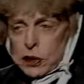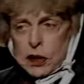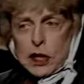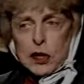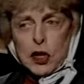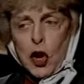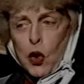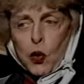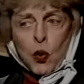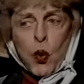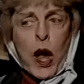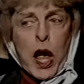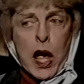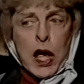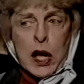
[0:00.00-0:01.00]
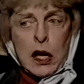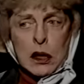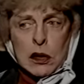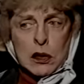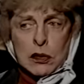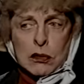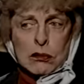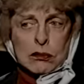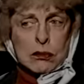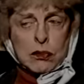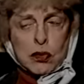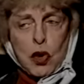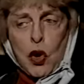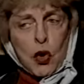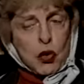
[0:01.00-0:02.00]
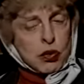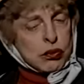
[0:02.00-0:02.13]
permanently. No way. You never